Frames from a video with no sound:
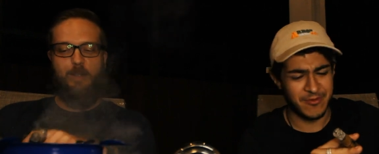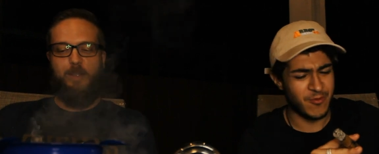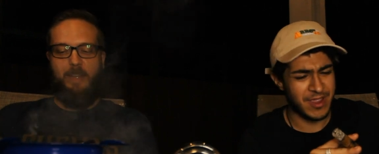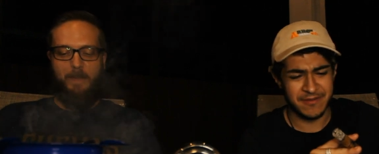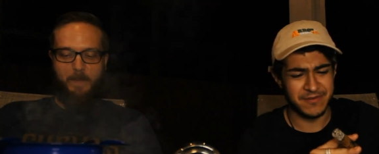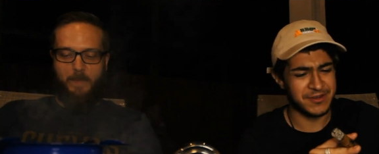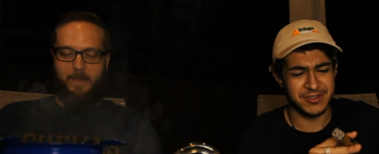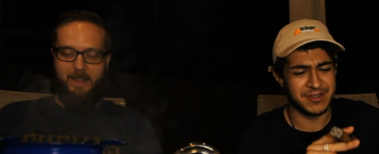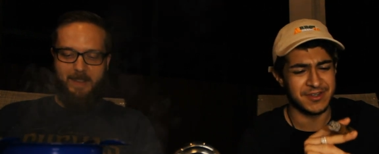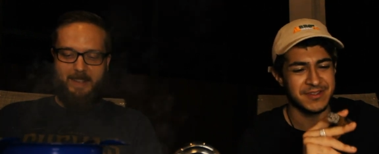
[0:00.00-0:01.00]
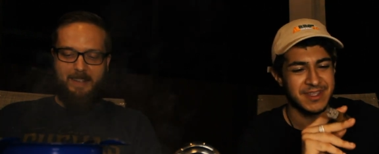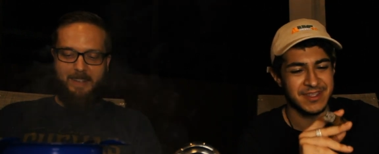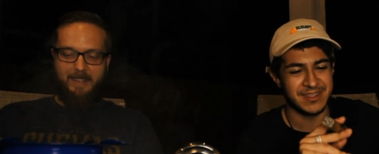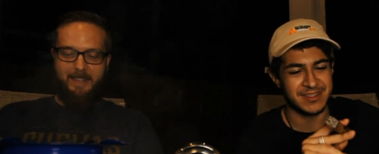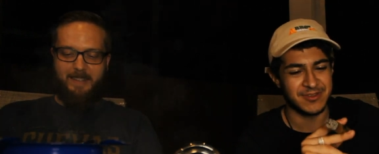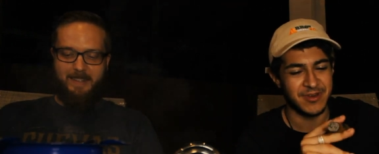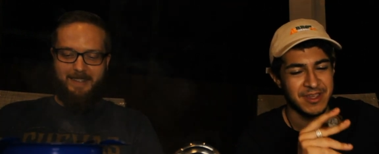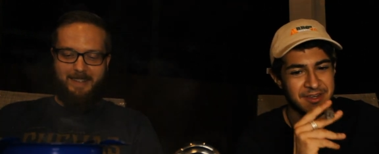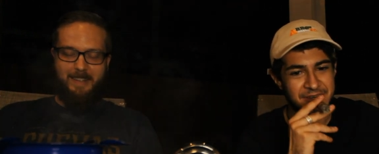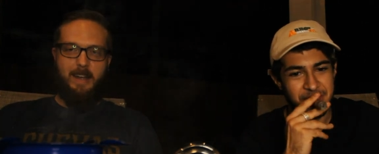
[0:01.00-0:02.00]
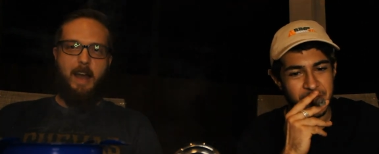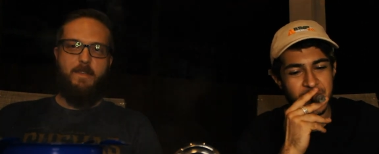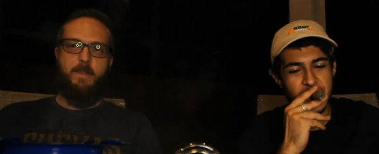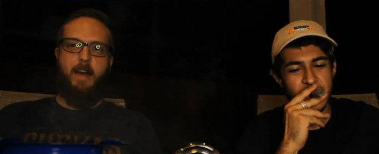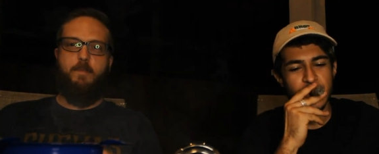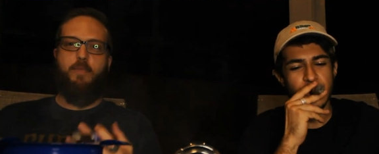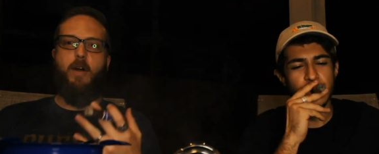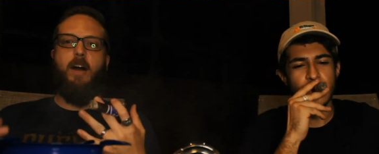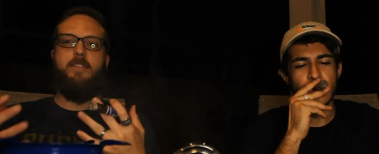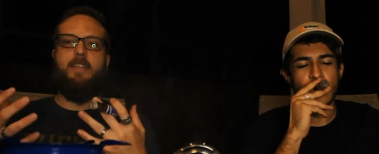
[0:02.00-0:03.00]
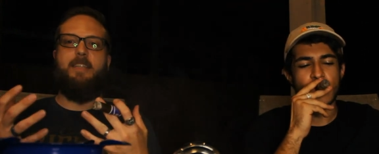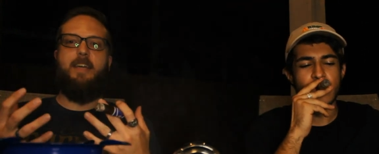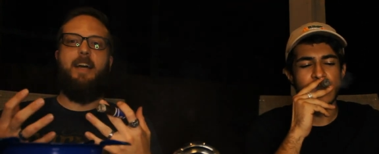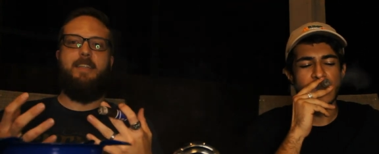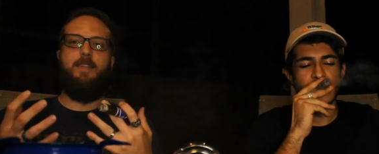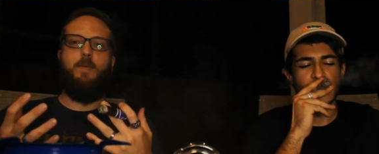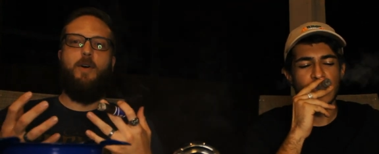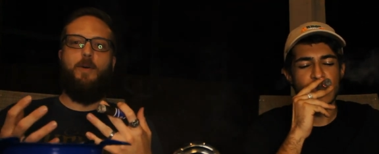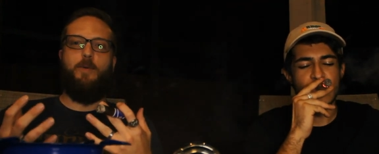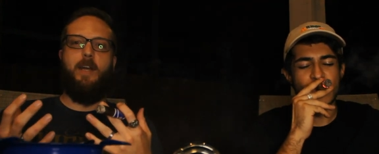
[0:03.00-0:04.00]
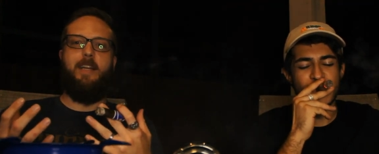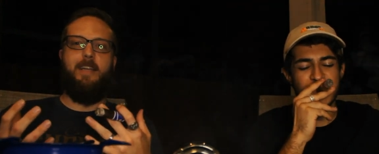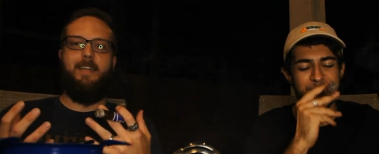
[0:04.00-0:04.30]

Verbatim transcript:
Speaker 1: like way for sure. Like, this is great.
Speaker 2: I've, I've proselytized him already.